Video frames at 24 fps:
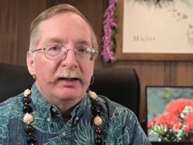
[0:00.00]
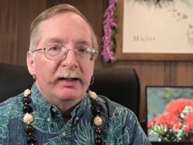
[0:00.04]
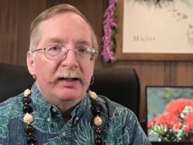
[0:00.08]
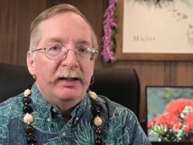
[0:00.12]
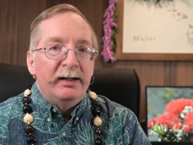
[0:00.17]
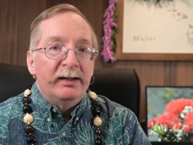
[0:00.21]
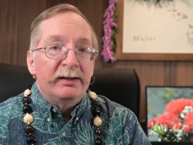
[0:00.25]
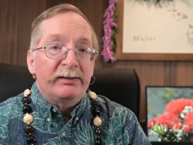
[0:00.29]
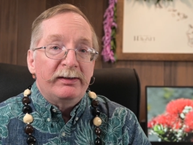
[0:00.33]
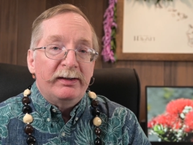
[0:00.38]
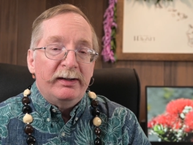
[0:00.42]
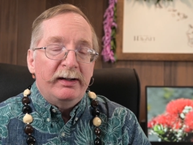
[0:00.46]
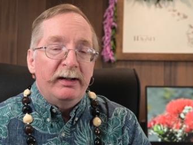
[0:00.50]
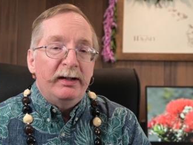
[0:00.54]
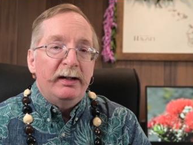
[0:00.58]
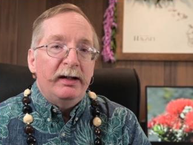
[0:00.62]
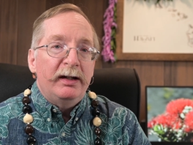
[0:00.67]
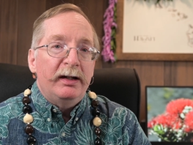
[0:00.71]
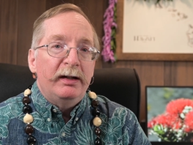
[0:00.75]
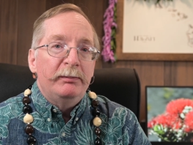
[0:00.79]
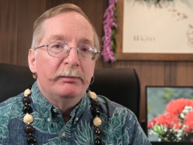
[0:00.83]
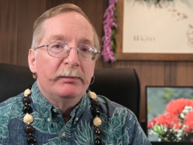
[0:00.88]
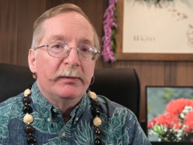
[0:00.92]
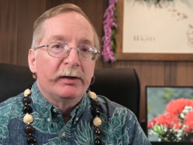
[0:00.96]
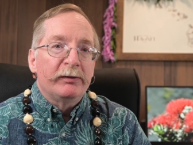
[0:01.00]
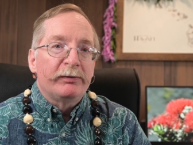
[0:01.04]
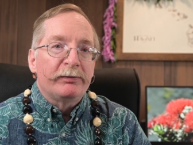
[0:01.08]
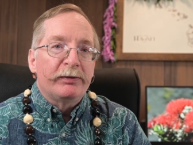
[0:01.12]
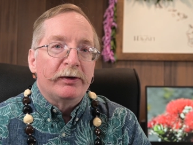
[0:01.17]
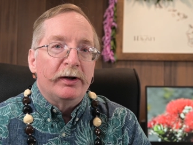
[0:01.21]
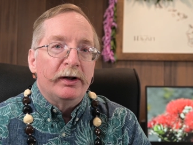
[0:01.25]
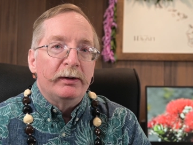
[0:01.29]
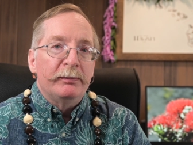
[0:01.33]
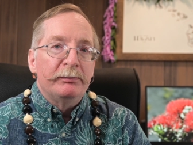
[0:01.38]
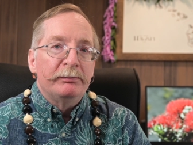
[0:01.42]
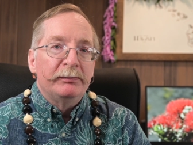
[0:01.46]
It came
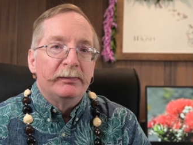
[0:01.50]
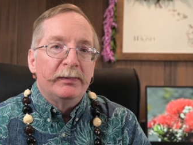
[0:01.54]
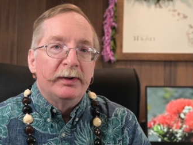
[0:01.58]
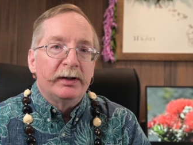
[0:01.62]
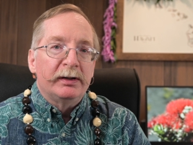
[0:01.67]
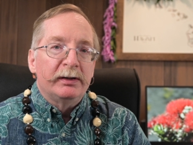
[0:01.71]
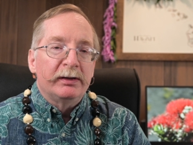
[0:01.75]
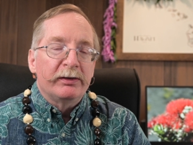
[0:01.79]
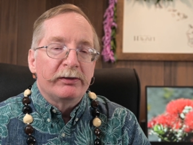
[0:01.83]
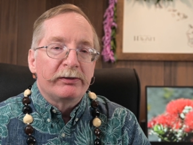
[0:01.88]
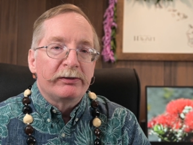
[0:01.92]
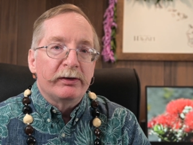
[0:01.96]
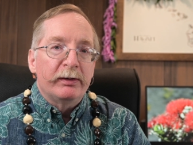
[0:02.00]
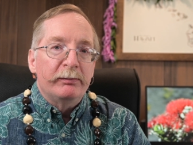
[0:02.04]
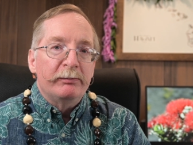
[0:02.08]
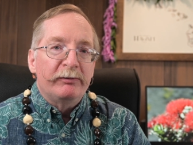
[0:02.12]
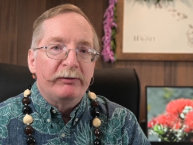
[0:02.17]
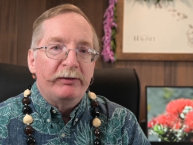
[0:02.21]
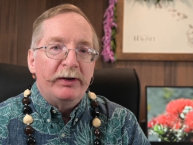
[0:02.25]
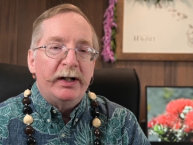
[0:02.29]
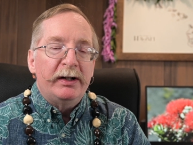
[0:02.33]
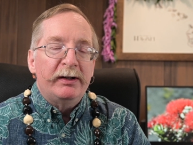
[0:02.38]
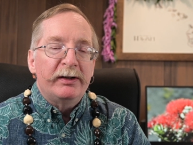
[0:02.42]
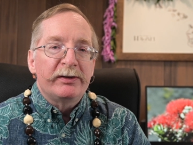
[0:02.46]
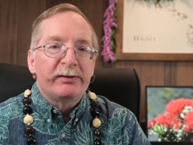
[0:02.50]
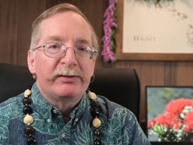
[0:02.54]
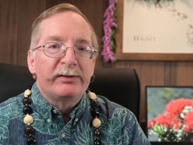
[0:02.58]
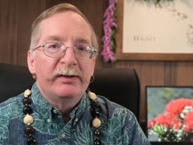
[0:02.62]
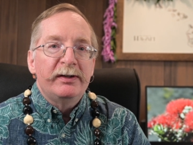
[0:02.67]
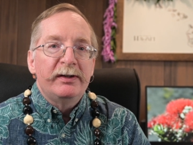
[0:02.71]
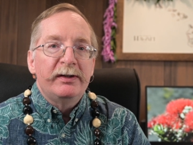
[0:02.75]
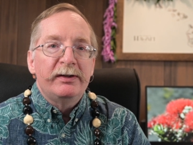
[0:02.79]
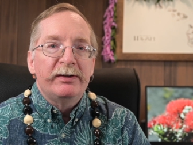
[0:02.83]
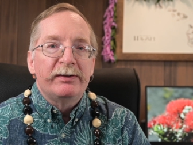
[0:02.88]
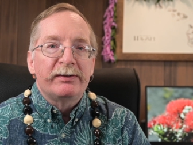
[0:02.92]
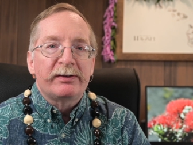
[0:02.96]
from some
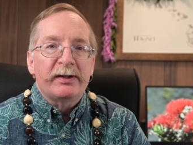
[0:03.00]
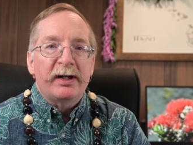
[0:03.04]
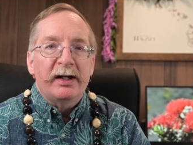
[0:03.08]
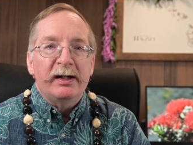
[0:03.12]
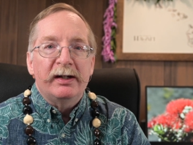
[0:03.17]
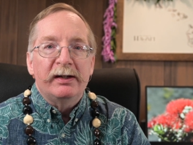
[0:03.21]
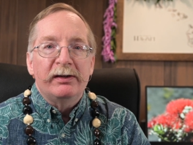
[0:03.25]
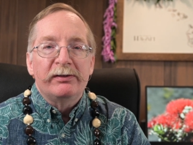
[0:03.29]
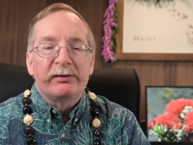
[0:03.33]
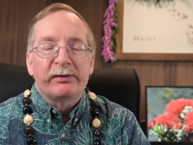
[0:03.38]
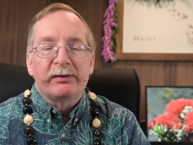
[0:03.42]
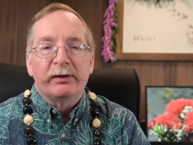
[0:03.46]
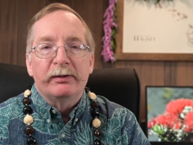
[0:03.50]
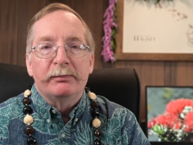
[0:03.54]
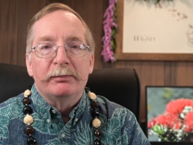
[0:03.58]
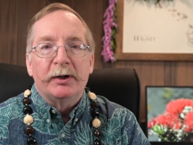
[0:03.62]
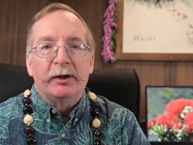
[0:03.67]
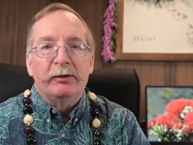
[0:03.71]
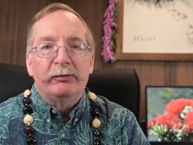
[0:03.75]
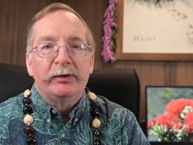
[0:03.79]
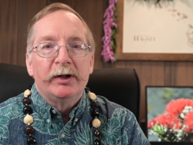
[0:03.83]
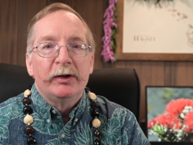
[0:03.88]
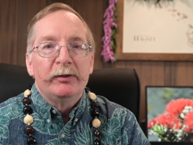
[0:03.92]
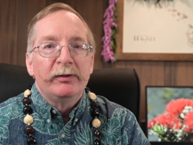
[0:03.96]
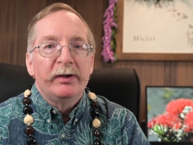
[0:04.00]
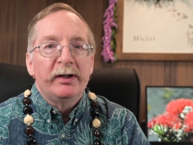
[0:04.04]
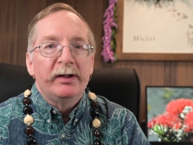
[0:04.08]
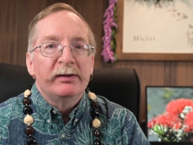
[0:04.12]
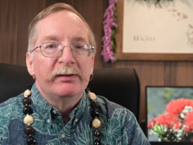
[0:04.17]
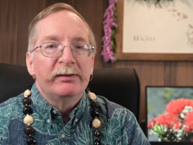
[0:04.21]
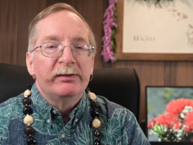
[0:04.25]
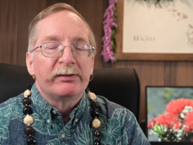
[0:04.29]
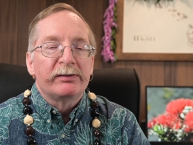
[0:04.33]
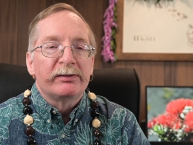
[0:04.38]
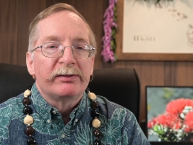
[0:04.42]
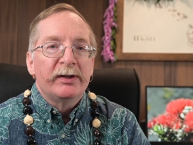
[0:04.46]
Pharisees and some
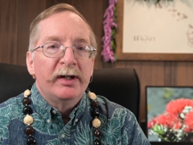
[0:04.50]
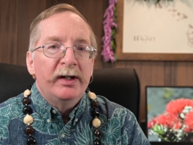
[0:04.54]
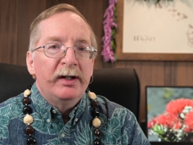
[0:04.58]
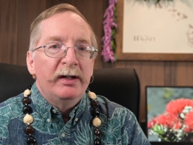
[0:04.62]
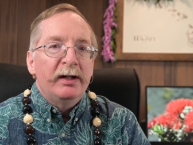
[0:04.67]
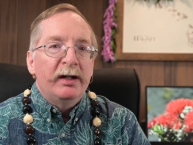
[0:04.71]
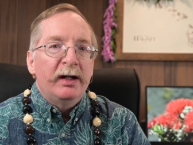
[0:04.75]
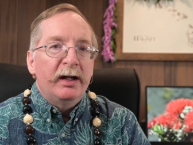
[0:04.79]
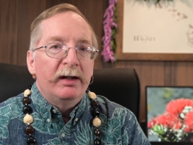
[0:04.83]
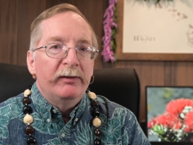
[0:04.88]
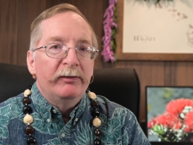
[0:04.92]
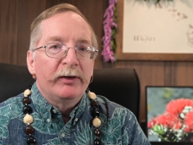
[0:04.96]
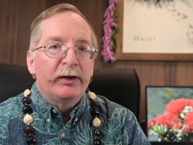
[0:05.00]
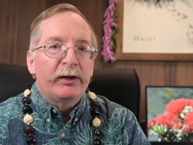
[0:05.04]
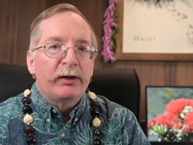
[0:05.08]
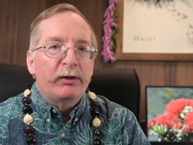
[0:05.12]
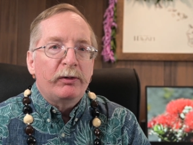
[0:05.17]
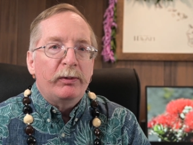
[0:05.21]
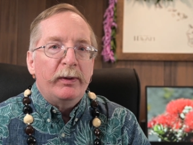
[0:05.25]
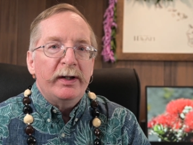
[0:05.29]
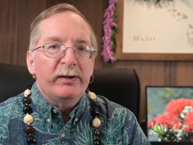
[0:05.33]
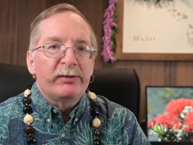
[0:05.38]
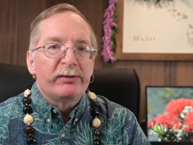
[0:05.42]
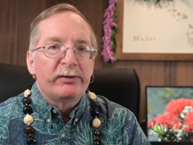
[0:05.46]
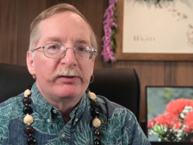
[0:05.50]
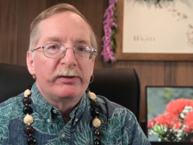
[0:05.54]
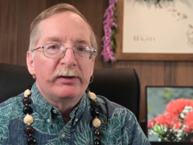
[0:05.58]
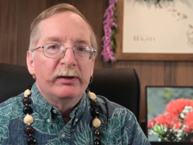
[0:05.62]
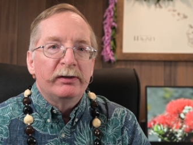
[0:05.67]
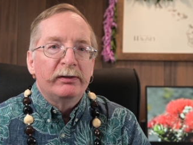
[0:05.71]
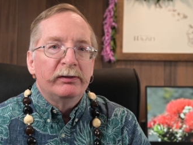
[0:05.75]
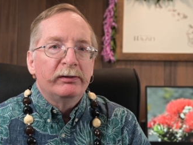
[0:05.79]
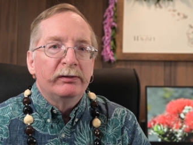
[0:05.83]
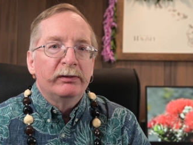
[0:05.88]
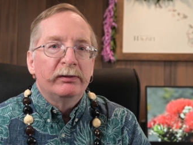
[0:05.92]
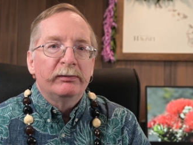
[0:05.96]
Herodians, and the
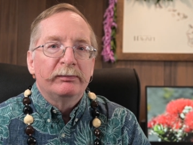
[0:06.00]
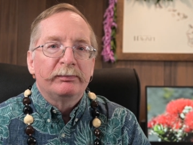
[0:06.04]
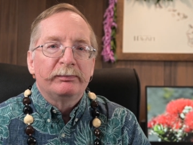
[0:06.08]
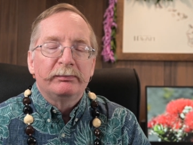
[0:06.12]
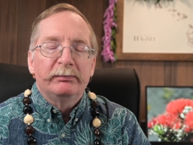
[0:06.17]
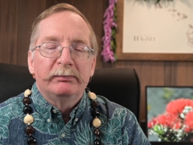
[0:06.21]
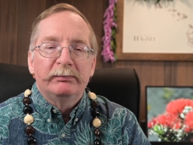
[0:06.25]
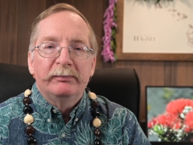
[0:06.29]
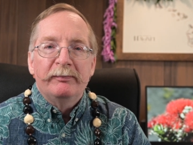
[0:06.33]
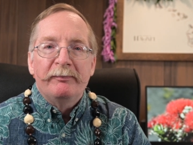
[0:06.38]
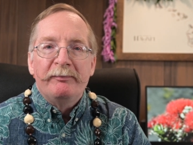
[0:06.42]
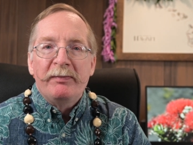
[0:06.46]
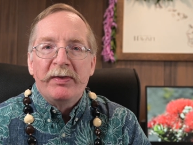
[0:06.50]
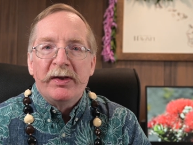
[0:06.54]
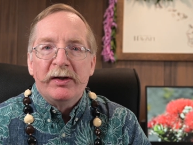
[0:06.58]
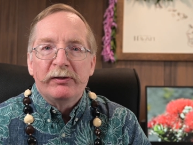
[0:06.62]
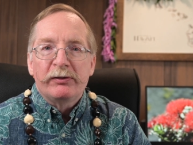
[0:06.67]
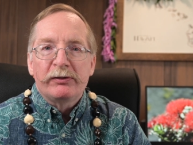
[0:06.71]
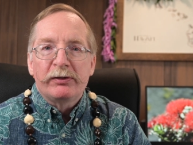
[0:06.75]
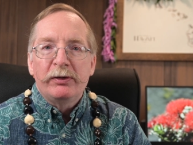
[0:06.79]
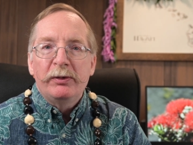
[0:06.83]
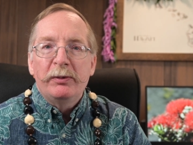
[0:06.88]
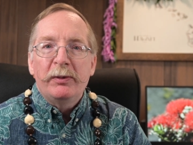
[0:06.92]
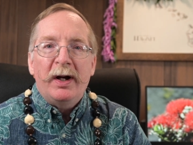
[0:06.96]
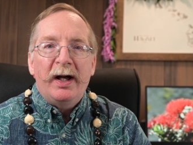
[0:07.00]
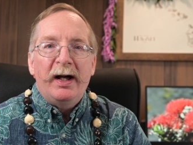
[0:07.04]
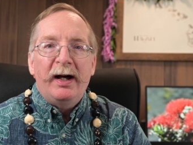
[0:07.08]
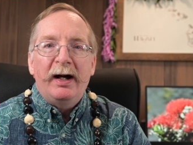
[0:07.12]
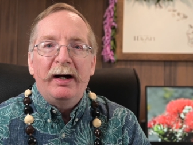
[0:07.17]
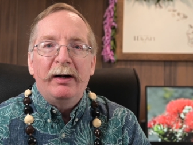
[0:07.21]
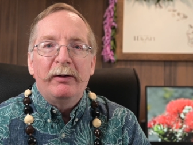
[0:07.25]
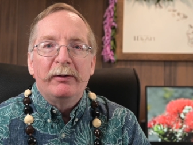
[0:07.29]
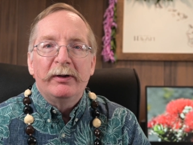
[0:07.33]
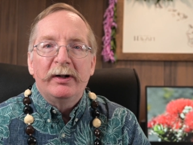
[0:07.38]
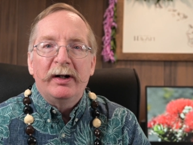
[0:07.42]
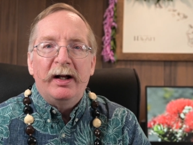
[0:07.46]
question to
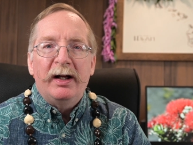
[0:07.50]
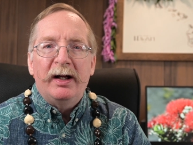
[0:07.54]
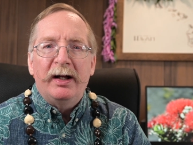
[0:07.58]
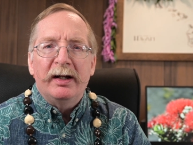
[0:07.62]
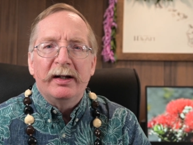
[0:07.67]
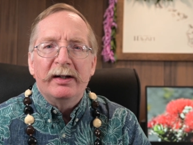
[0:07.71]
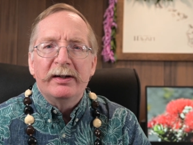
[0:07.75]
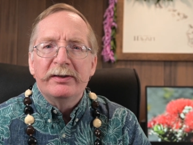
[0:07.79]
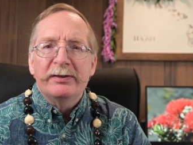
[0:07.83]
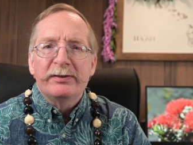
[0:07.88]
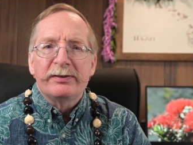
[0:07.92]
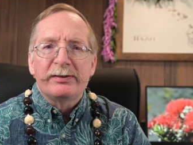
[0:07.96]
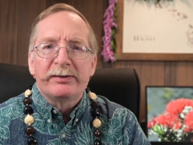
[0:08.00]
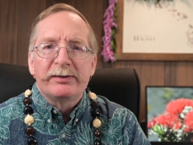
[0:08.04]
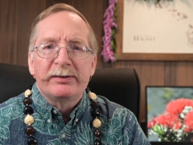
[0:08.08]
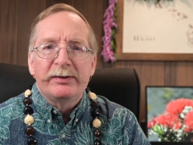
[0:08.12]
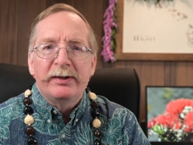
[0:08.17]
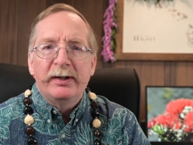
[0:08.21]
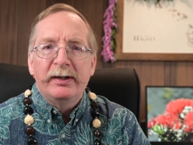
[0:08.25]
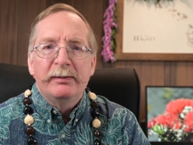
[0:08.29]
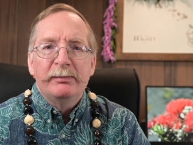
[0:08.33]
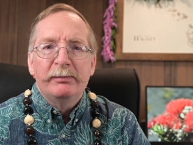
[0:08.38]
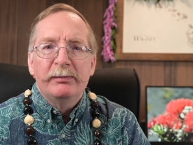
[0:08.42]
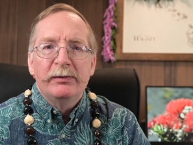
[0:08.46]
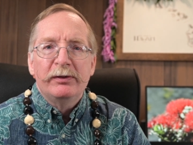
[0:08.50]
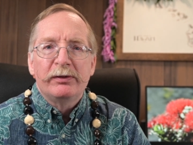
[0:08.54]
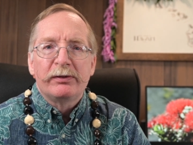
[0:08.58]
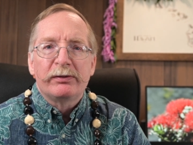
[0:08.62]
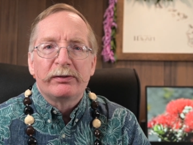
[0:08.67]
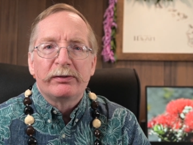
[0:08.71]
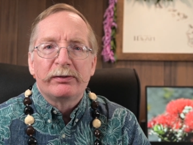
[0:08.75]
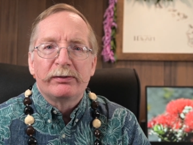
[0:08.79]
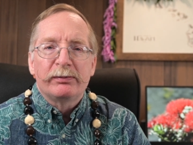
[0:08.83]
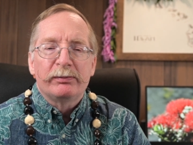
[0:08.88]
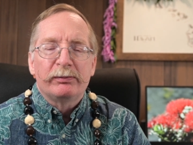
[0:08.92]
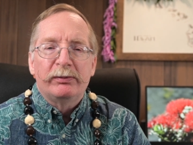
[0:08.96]
our eyes
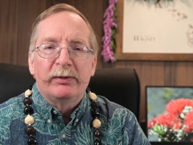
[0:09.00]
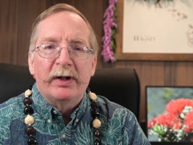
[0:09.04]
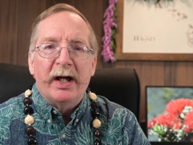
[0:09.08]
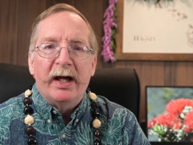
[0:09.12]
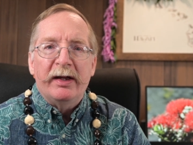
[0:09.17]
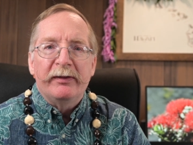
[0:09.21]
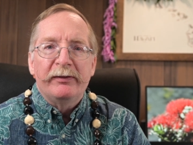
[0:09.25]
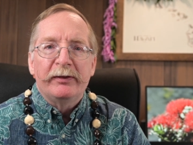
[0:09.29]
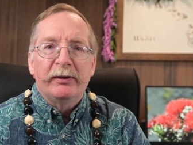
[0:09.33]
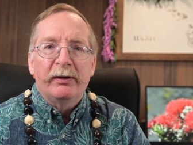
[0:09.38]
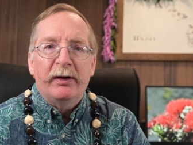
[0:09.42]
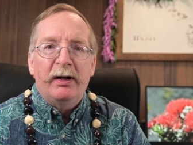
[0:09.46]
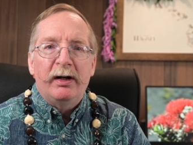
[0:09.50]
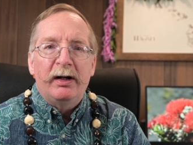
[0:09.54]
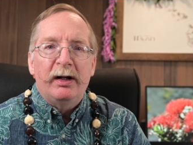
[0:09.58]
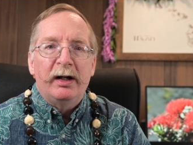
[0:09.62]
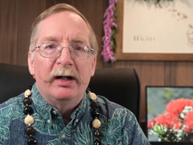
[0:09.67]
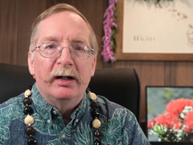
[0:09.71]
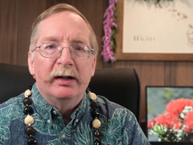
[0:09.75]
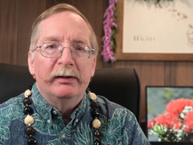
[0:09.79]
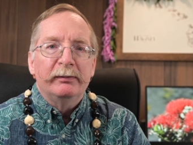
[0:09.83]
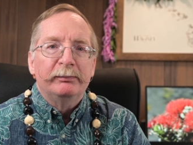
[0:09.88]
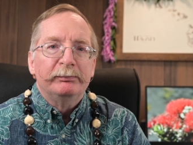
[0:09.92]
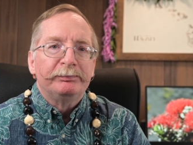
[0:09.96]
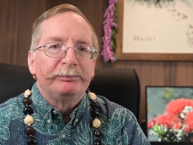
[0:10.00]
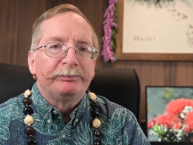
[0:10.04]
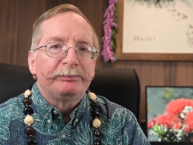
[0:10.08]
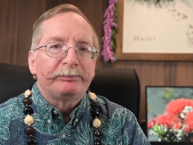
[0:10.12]
seems rather odd.